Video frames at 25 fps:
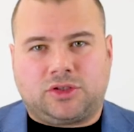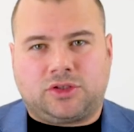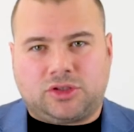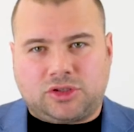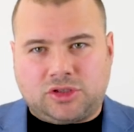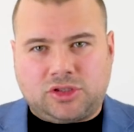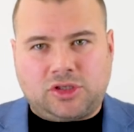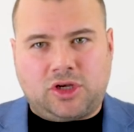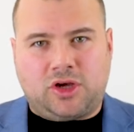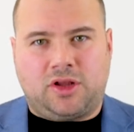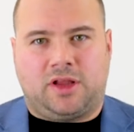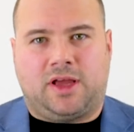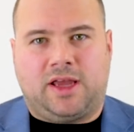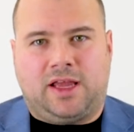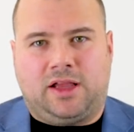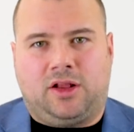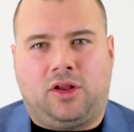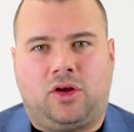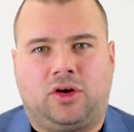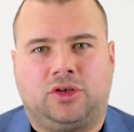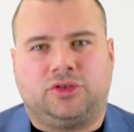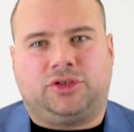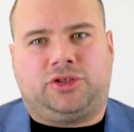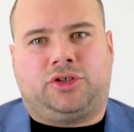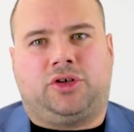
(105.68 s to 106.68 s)
So then,
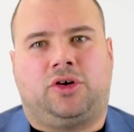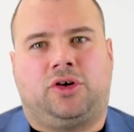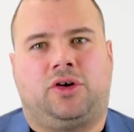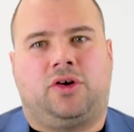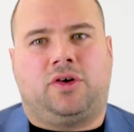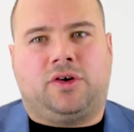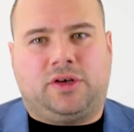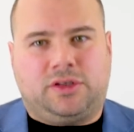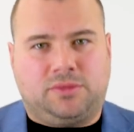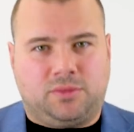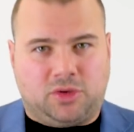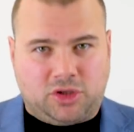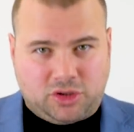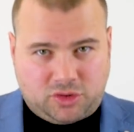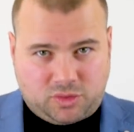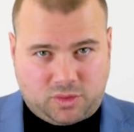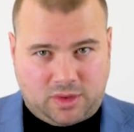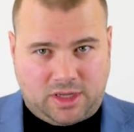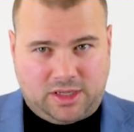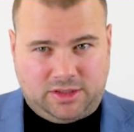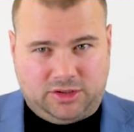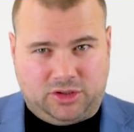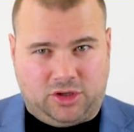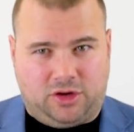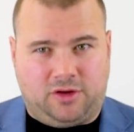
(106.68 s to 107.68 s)
Lord Sugar is most
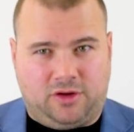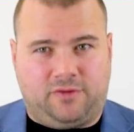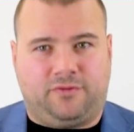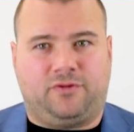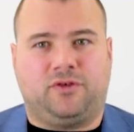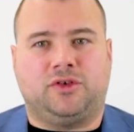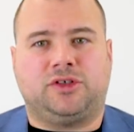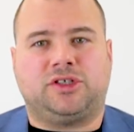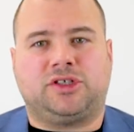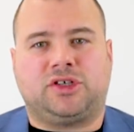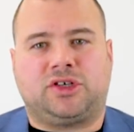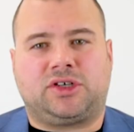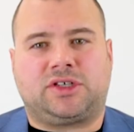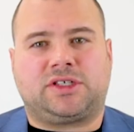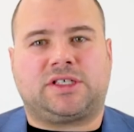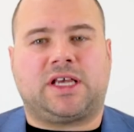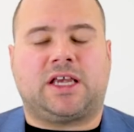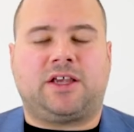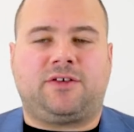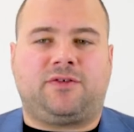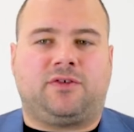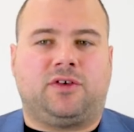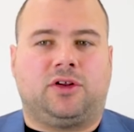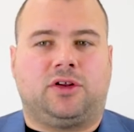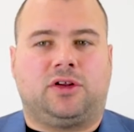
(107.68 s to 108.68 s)
well known for his
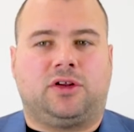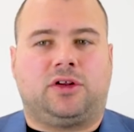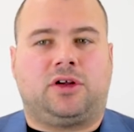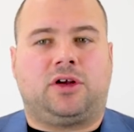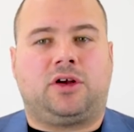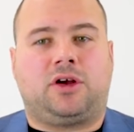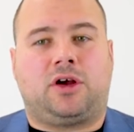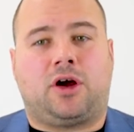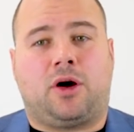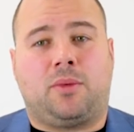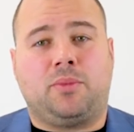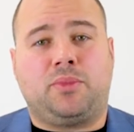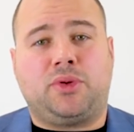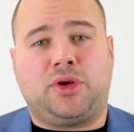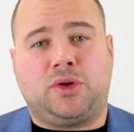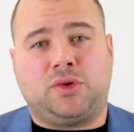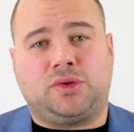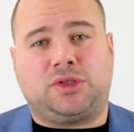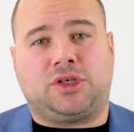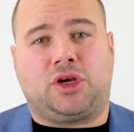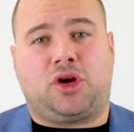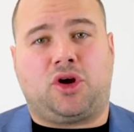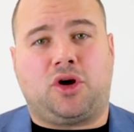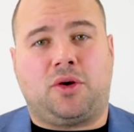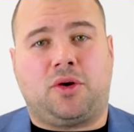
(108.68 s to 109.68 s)
successful
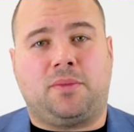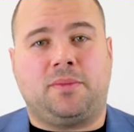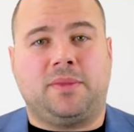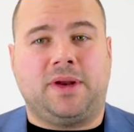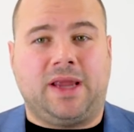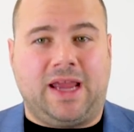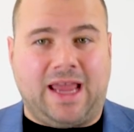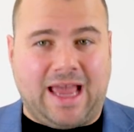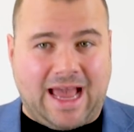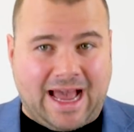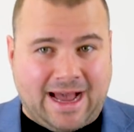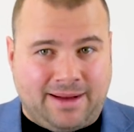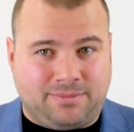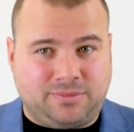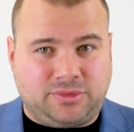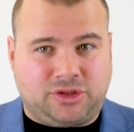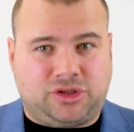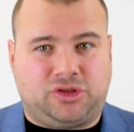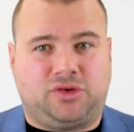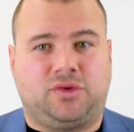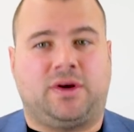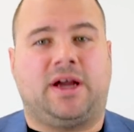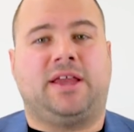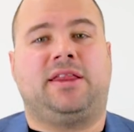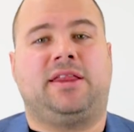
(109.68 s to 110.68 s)
computer company
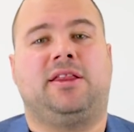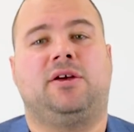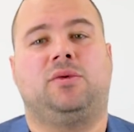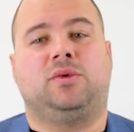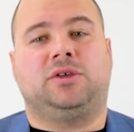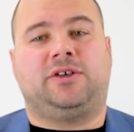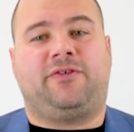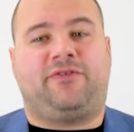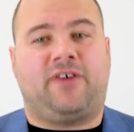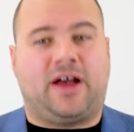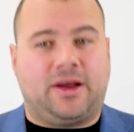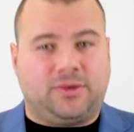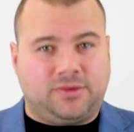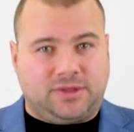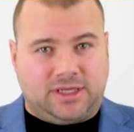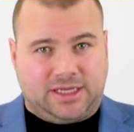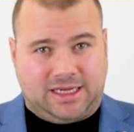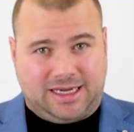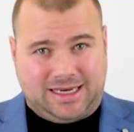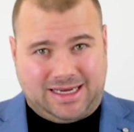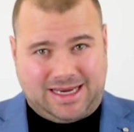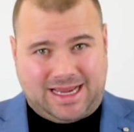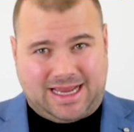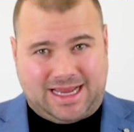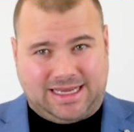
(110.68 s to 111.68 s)
Amstrad that was
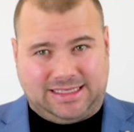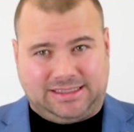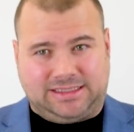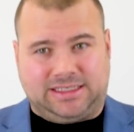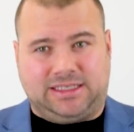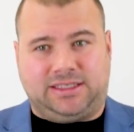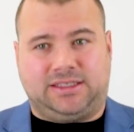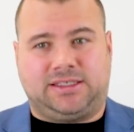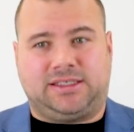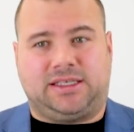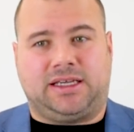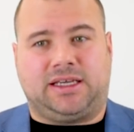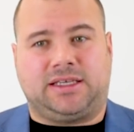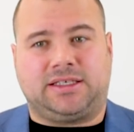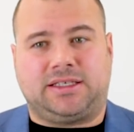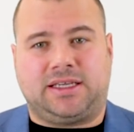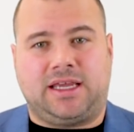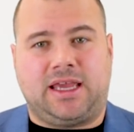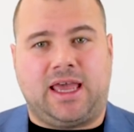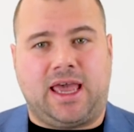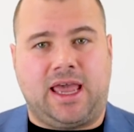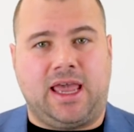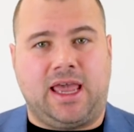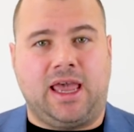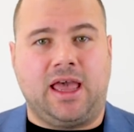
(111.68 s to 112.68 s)
founded in nineteen
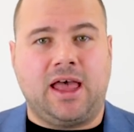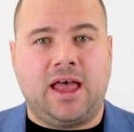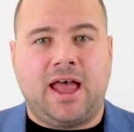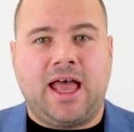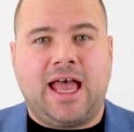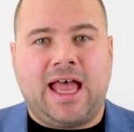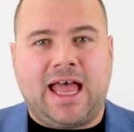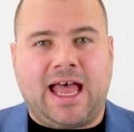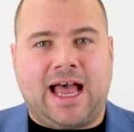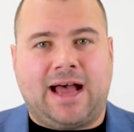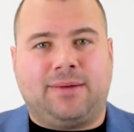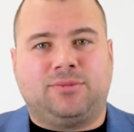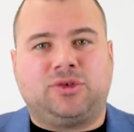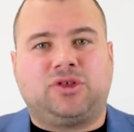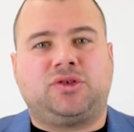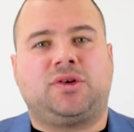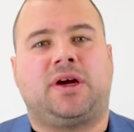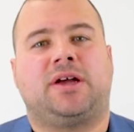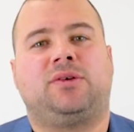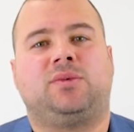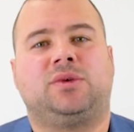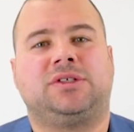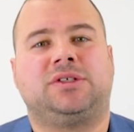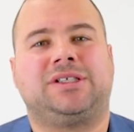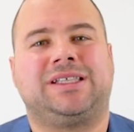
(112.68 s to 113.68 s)
sixty-eight.
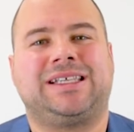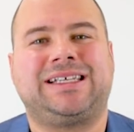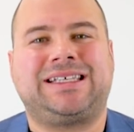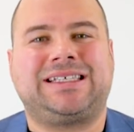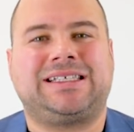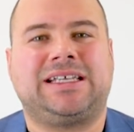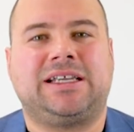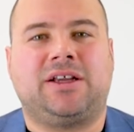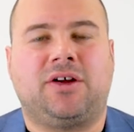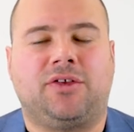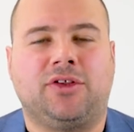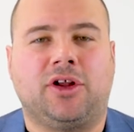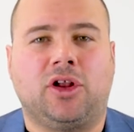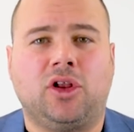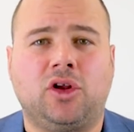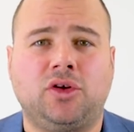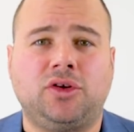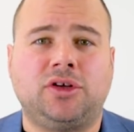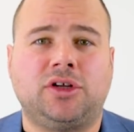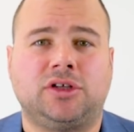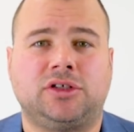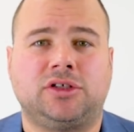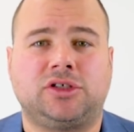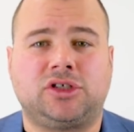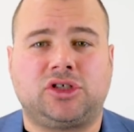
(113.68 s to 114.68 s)
Amstrad was listed on the
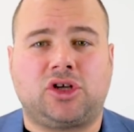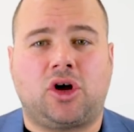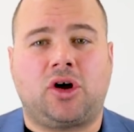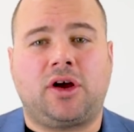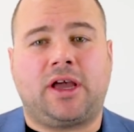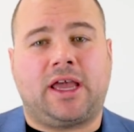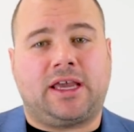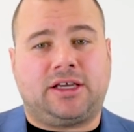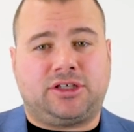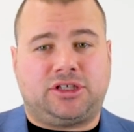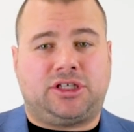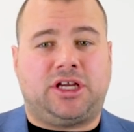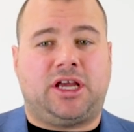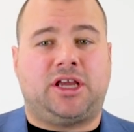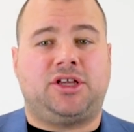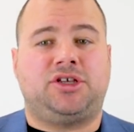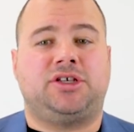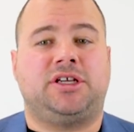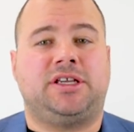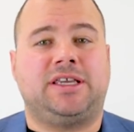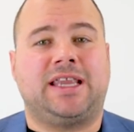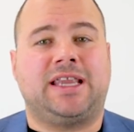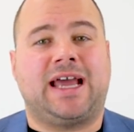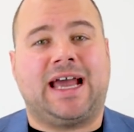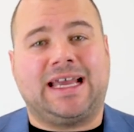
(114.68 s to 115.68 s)
London Stock
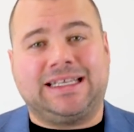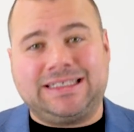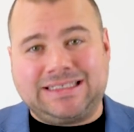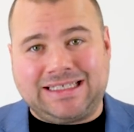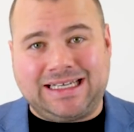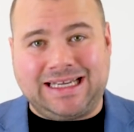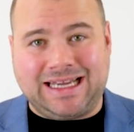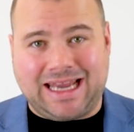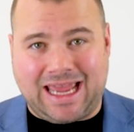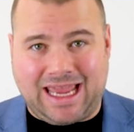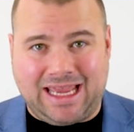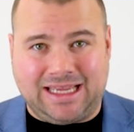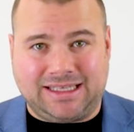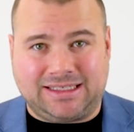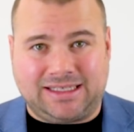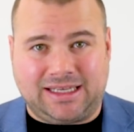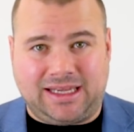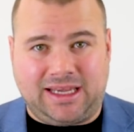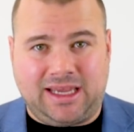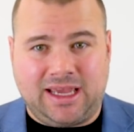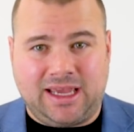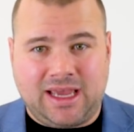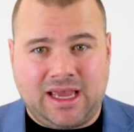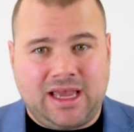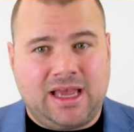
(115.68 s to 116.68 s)
Exchange in nineteen
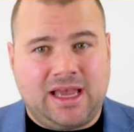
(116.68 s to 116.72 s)
eighty,